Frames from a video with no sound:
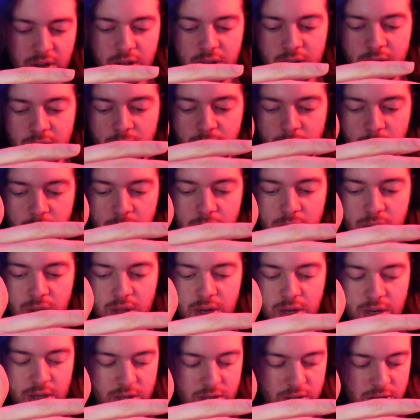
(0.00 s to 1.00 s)

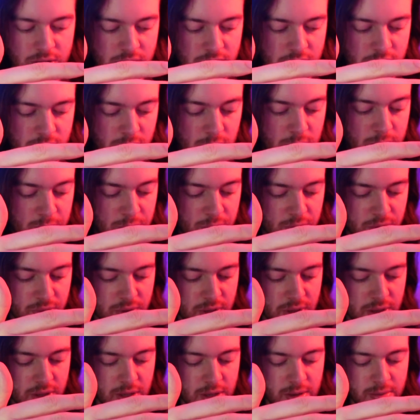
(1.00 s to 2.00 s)
unworthiness,
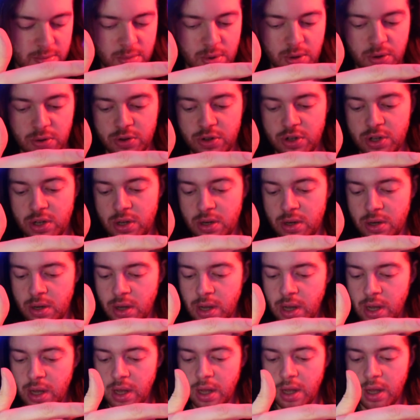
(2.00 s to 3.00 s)
removing the emotion
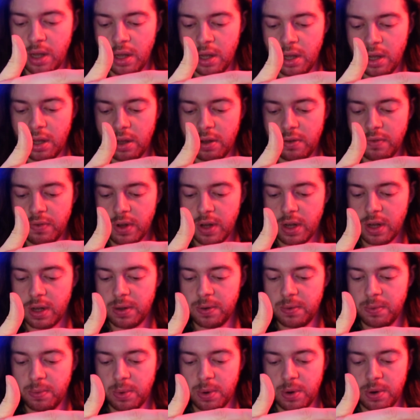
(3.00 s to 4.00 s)
of
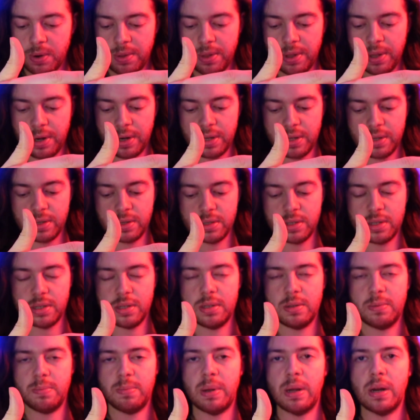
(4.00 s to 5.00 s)
unworthiness,
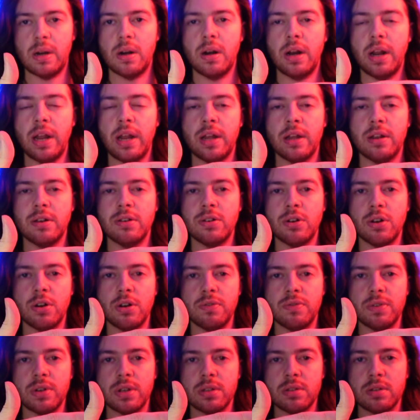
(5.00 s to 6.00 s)
despair, and
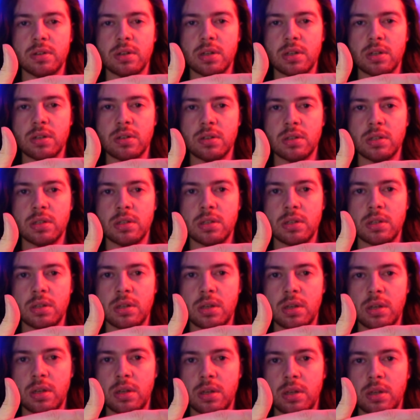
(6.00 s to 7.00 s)
nervousness
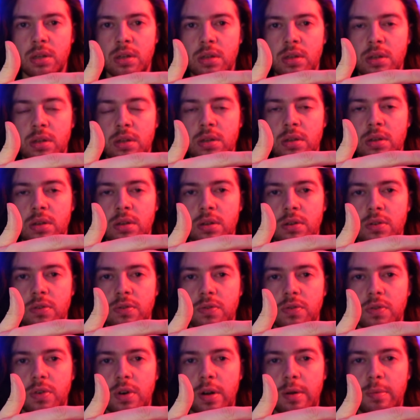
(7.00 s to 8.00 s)

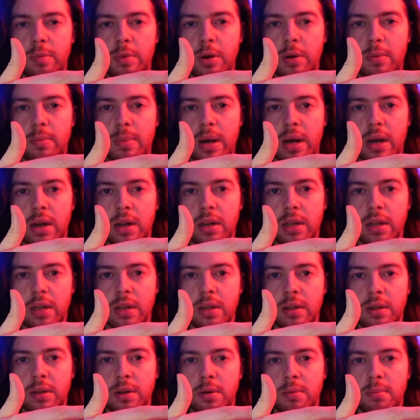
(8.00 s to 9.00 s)
from your
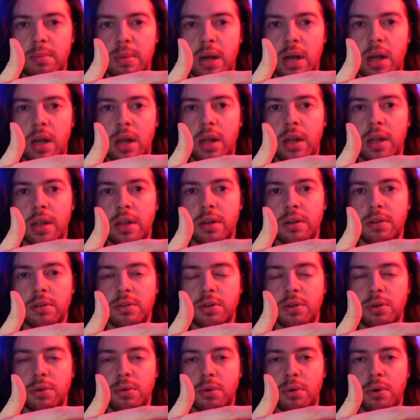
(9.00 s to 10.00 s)
body, your mind,
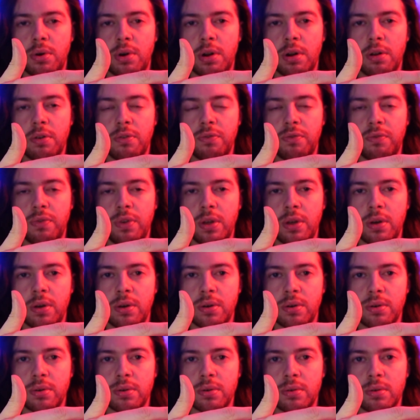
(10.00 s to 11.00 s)
your auric
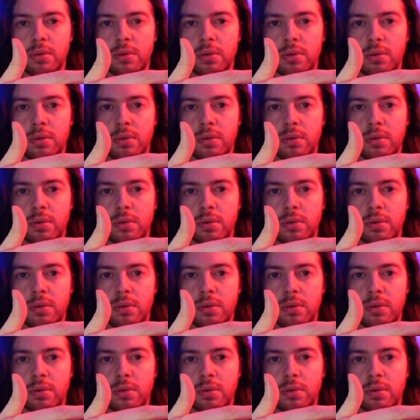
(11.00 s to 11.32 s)
field.